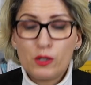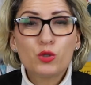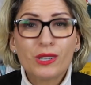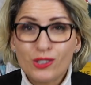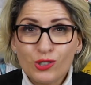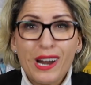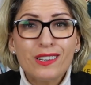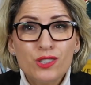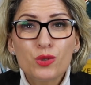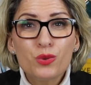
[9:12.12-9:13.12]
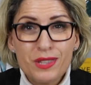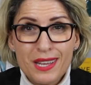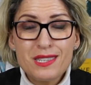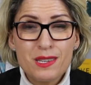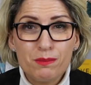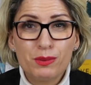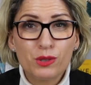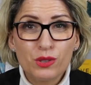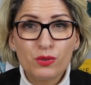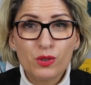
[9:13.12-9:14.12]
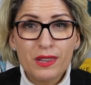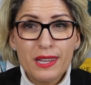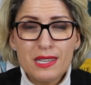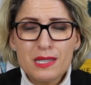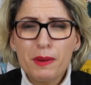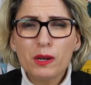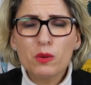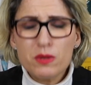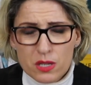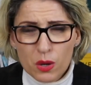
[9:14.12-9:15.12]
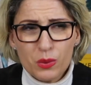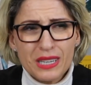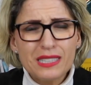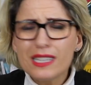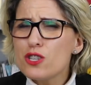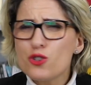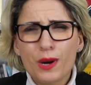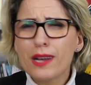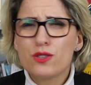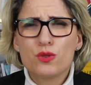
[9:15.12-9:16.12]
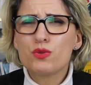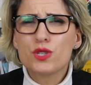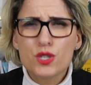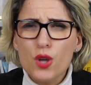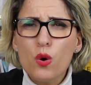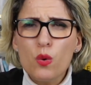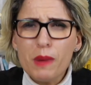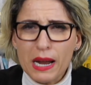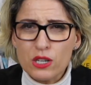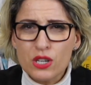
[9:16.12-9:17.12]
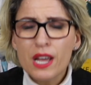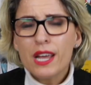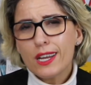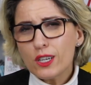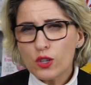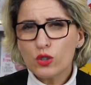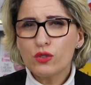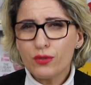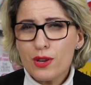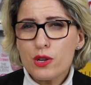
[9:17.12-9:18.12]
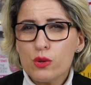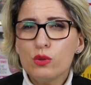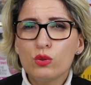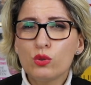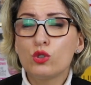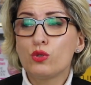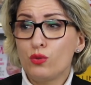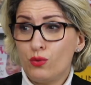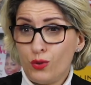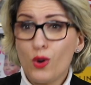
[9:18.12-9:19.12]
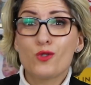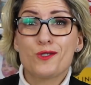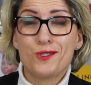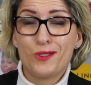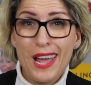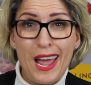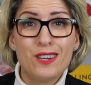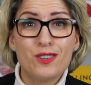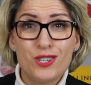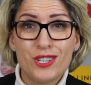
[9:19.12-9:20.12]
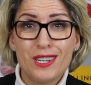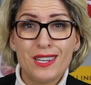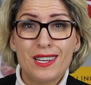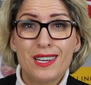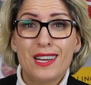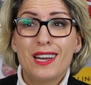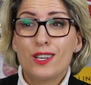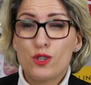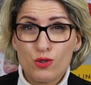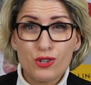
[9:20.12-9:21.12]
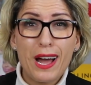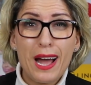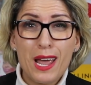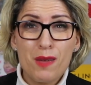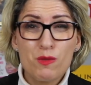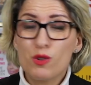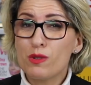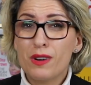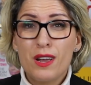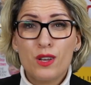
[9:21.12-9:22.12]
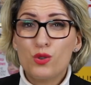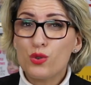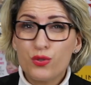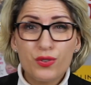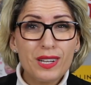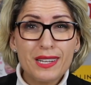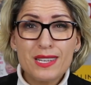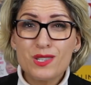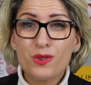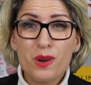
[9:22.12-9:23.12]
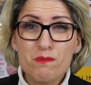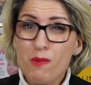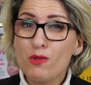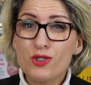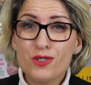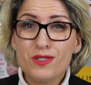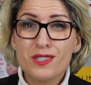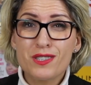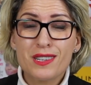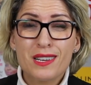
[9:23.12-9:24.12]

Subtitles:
attract new things and beautiful things, but also it distracts you so much. In order for you to focus your energy, your time, your feelings, your emotions